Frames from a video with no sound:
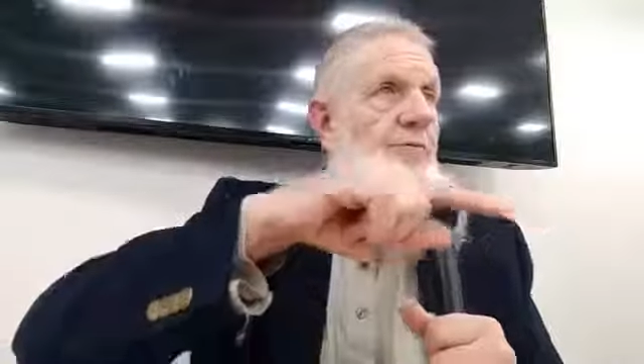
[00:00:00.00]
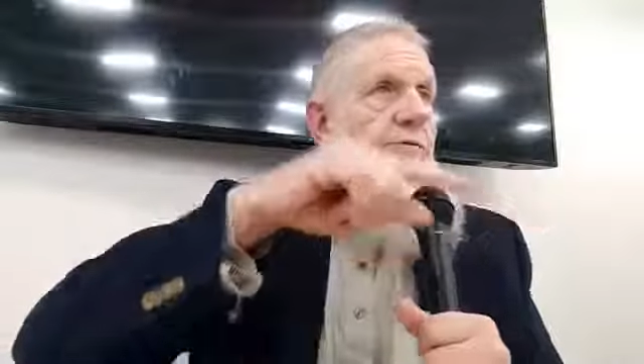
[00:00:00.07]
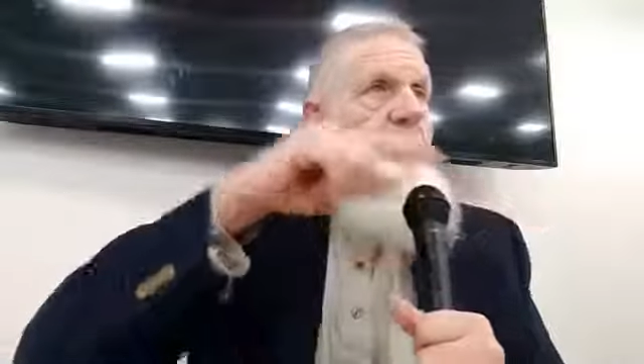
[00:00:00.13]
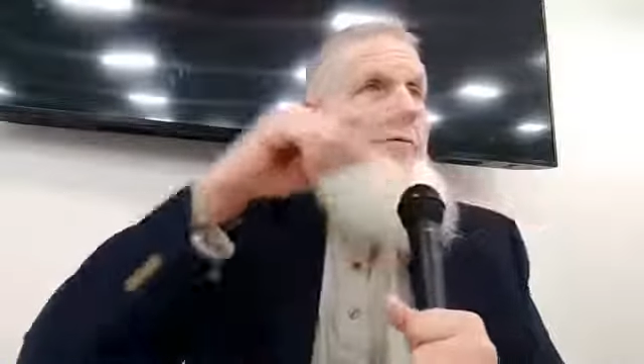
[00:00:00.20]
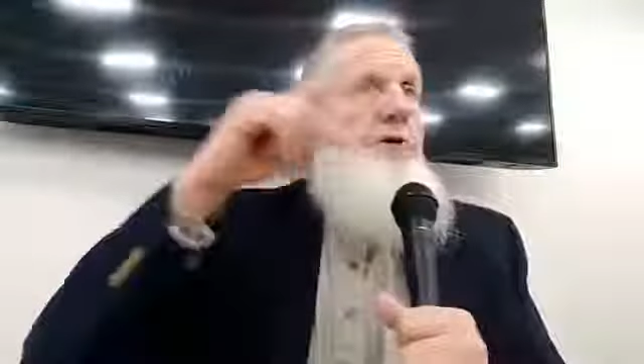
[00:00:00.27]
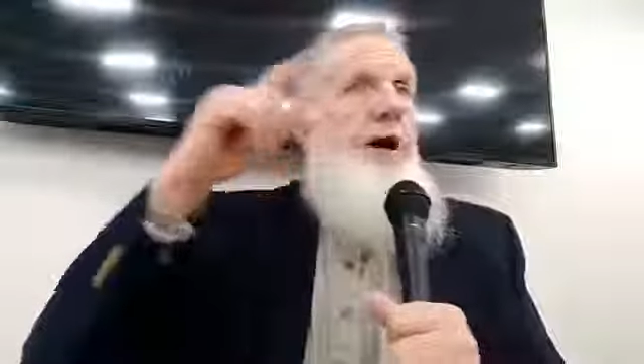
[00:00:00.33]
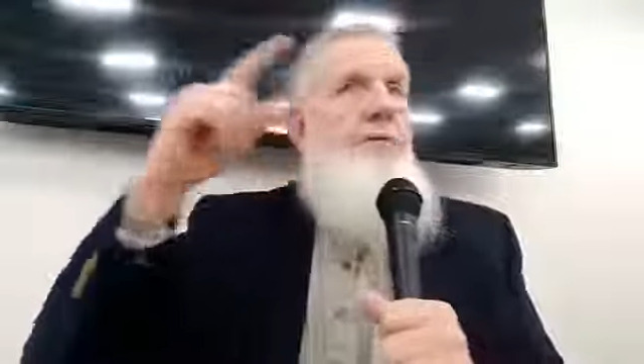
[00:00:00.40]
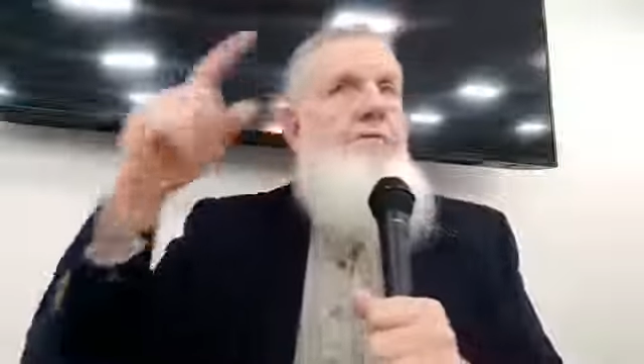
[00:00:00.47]

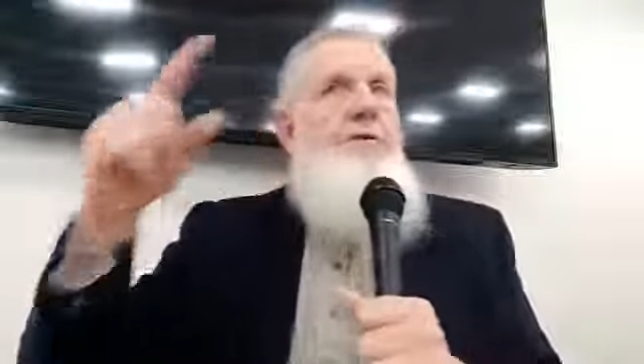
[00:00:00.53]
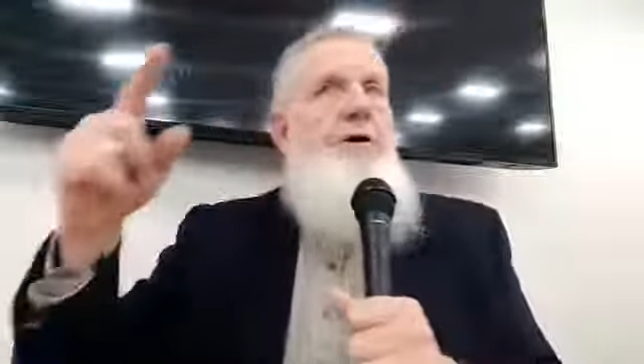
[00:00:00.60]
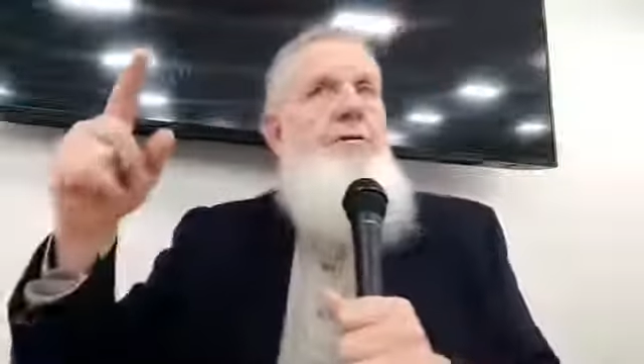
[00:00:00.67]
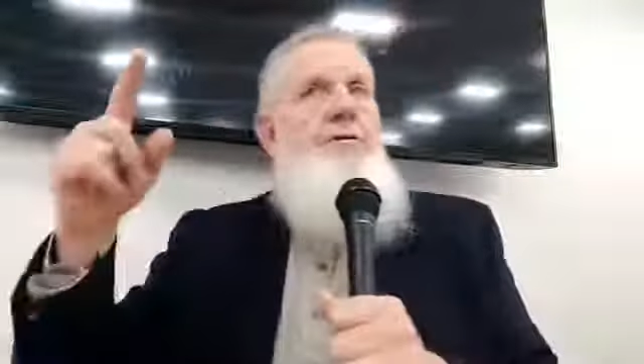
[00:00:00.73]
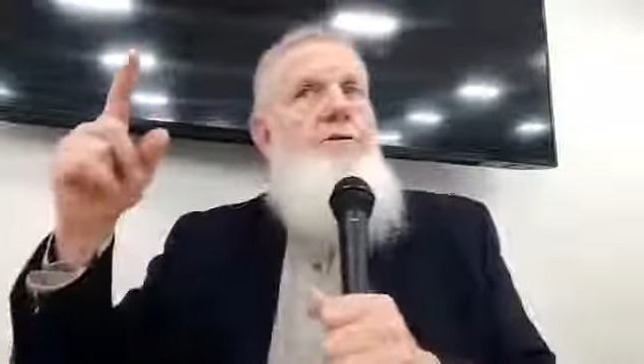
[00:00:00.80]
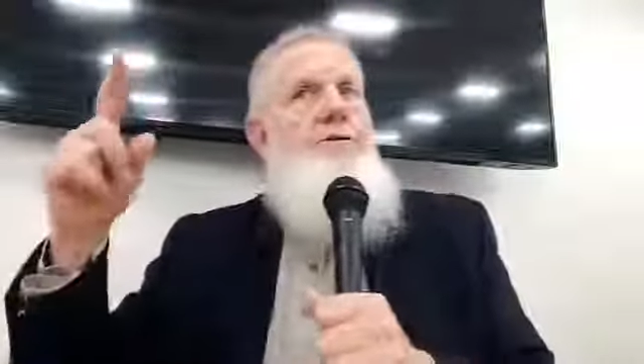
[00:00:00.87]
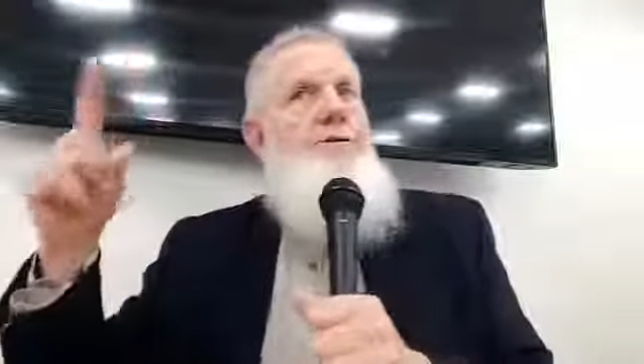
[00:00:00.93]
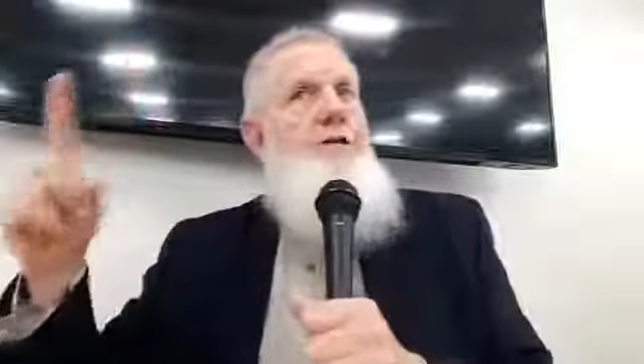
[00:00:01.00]
you have to
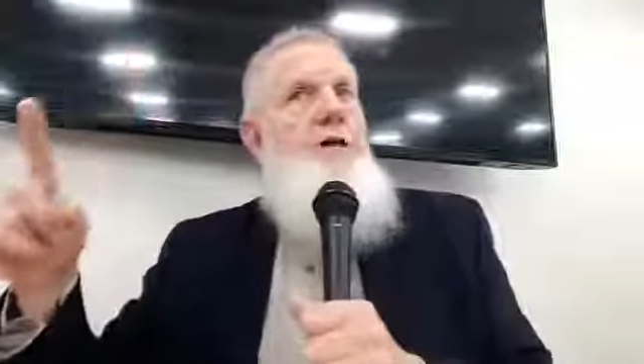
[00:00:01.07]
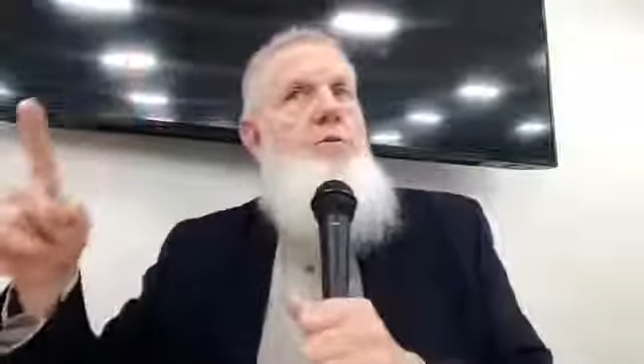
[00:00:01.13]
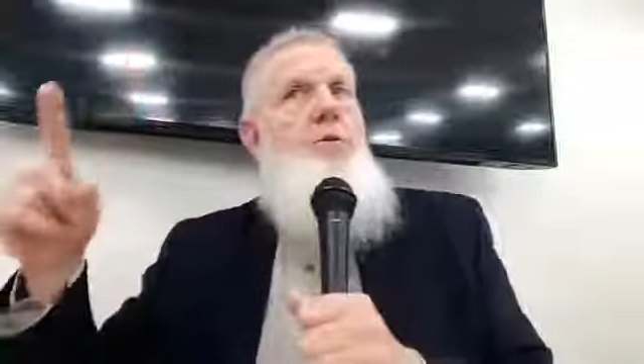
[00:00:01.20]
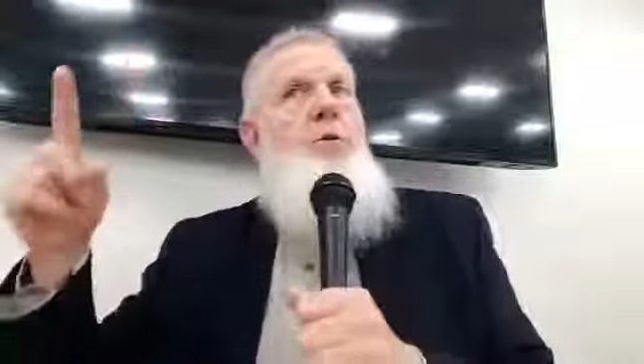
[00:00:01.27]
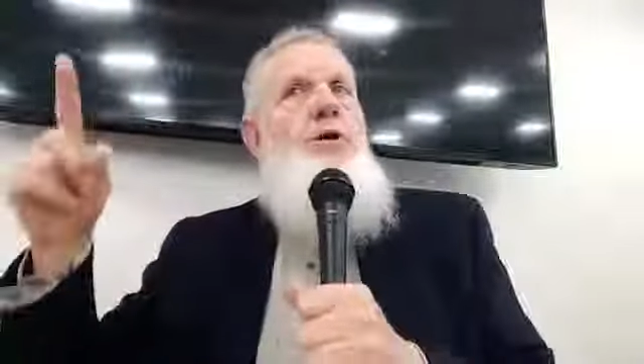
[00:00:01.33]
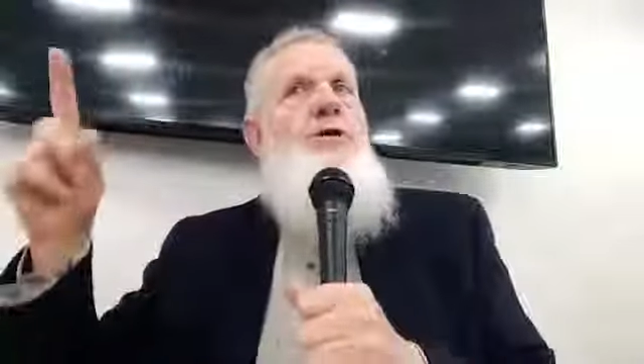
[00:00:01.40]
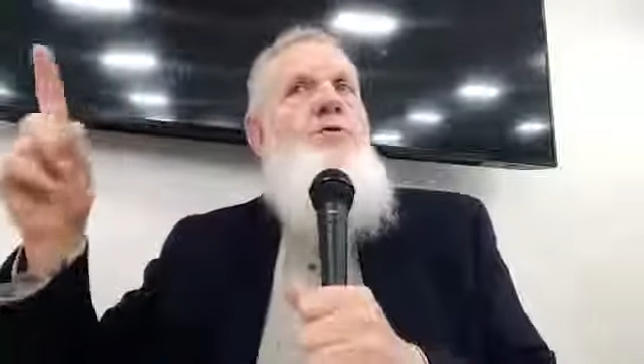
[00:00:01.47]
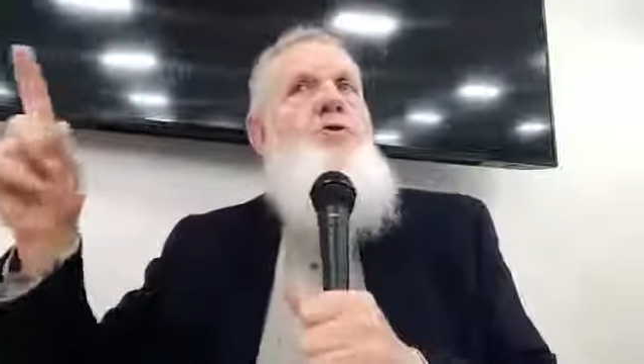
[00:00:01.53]
understand
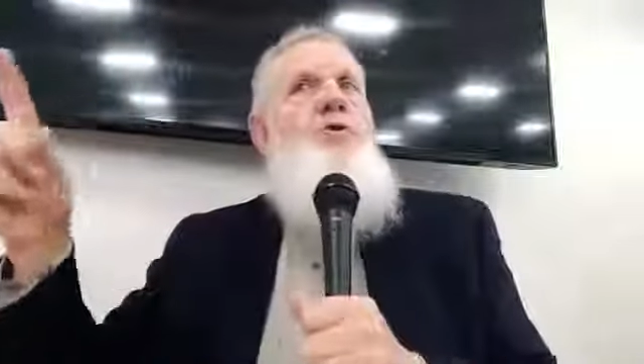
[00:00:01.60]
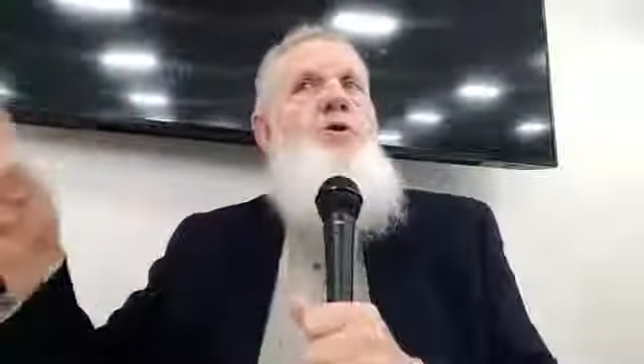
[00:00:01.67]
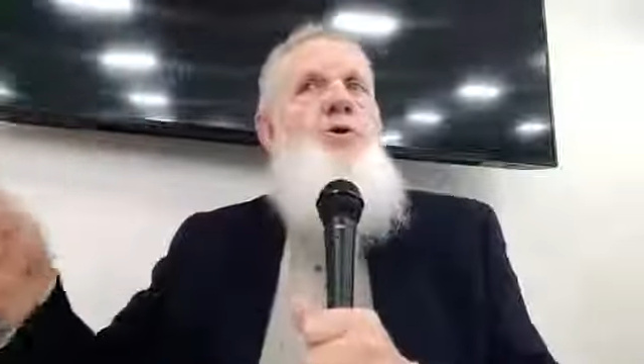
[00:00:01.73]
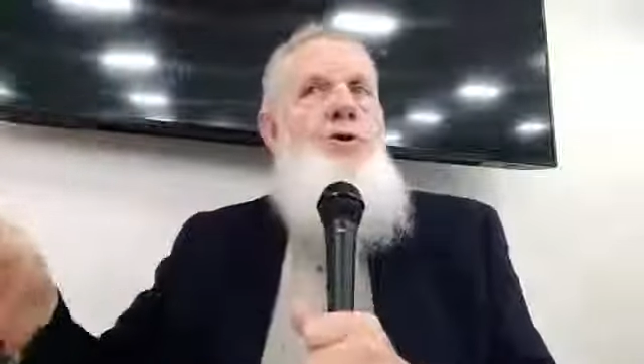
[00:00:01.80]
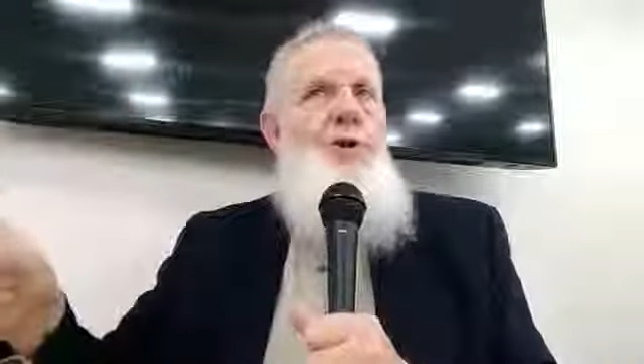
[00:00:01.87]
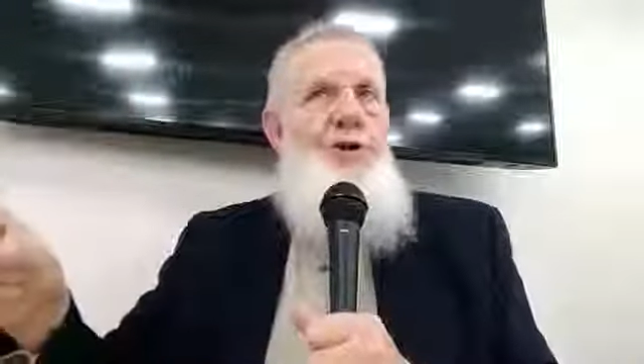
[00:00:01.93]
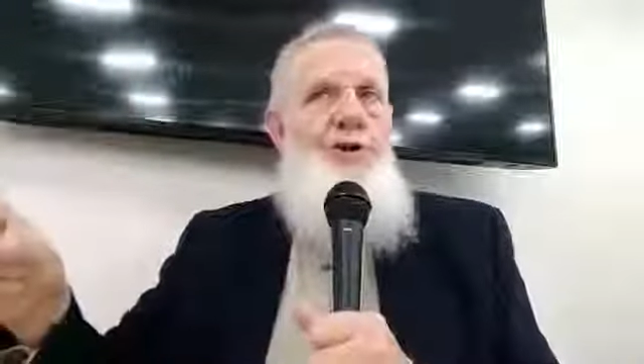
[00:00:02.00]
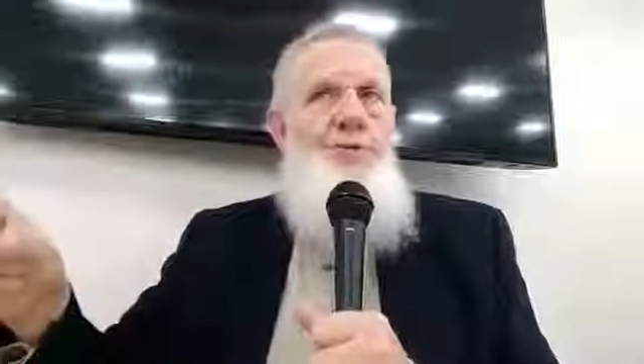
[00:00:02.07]
what is
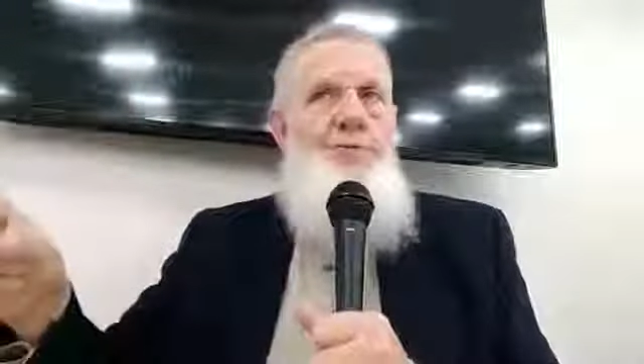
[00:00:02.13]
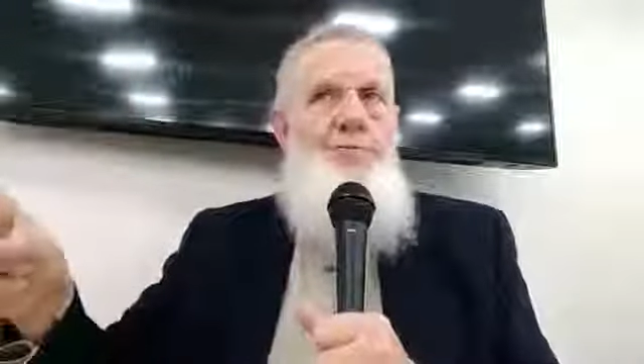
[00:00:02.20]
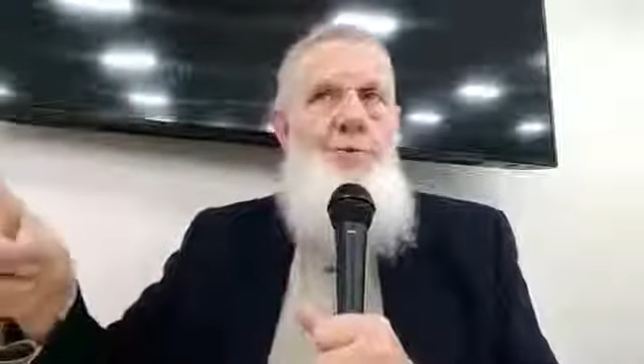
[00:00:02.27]
good,